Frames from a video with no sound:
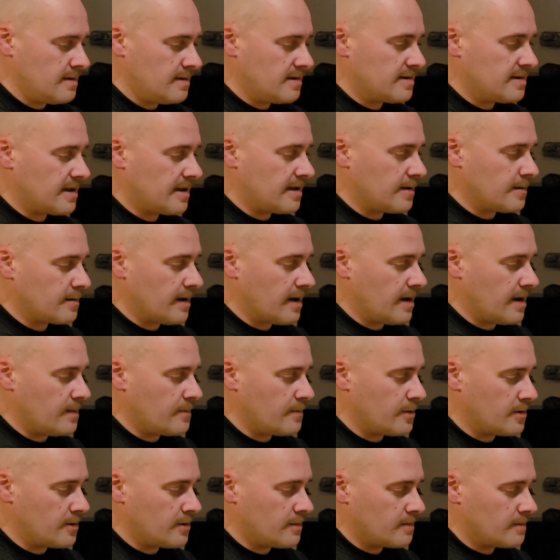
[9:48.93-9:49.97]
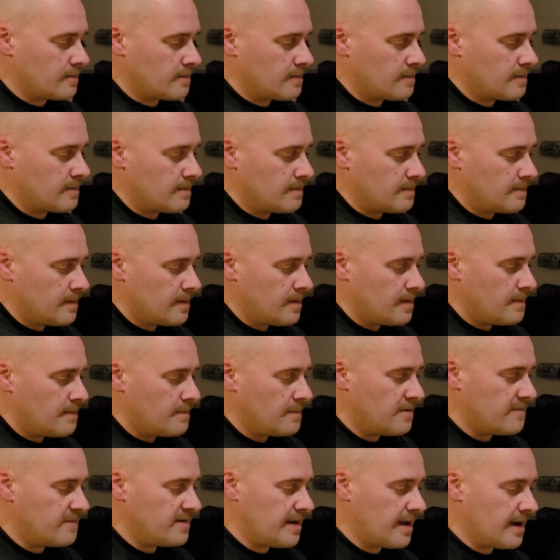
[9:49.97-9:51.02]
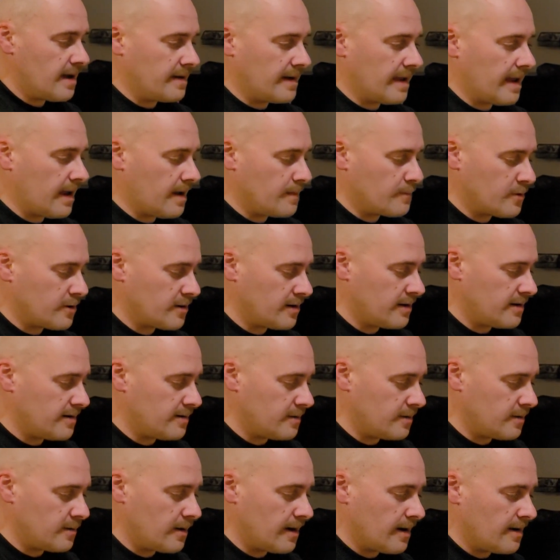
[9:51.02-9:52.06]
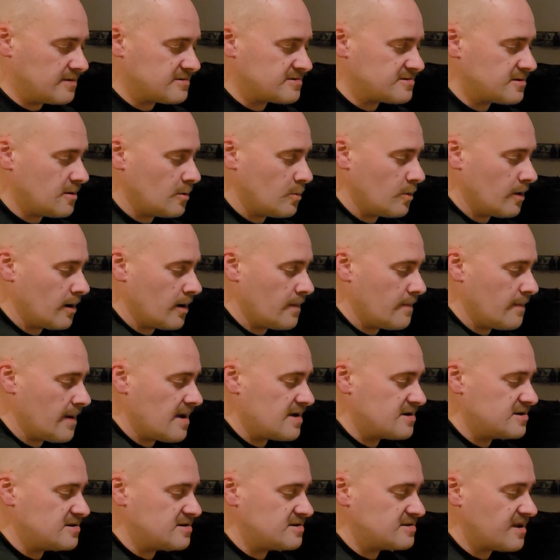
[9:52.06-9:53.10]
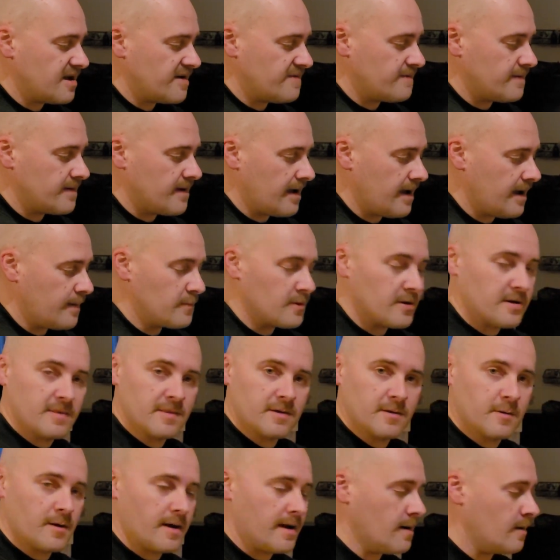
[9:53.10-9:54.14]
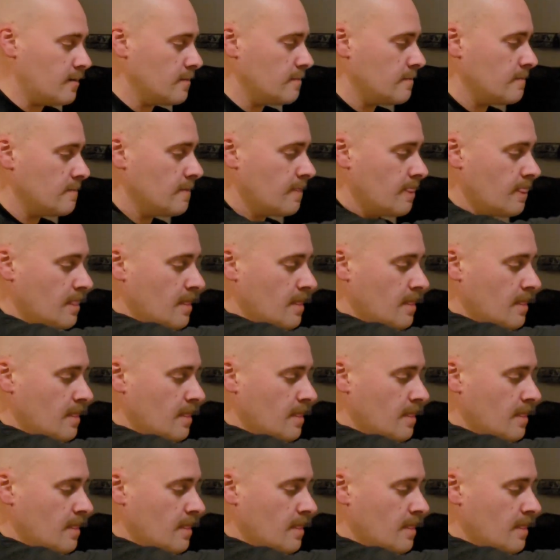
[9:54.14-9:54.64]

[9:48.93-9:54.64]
you take your hammer, move it down, hammer it into the ground. So we're going to imagine it's hammered in the ground.